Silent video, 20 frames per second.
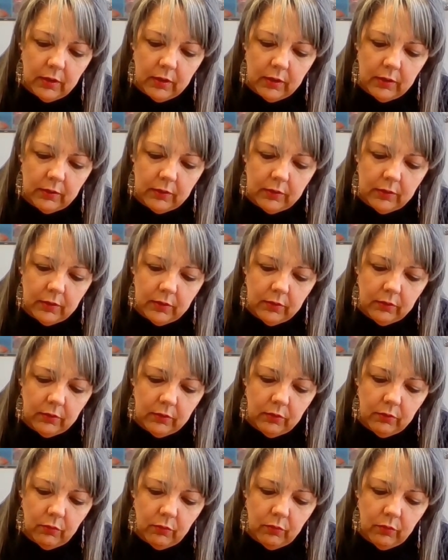I tell
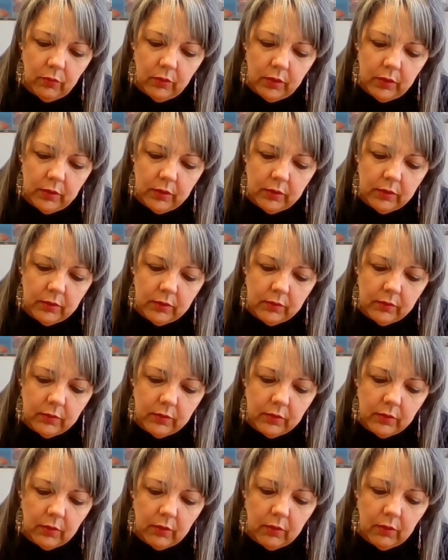you
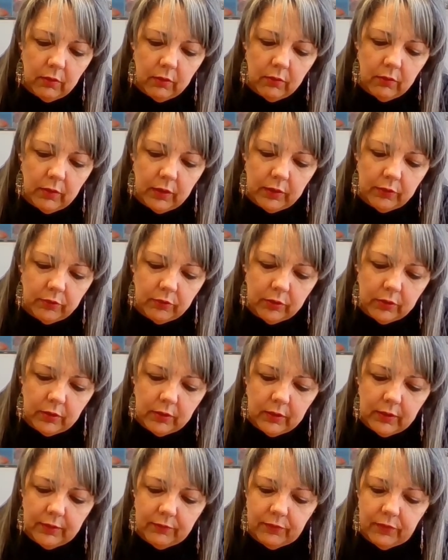what. Oh, I shouldn't
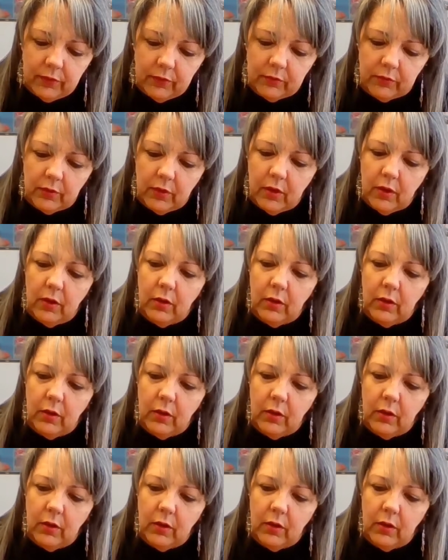have left this.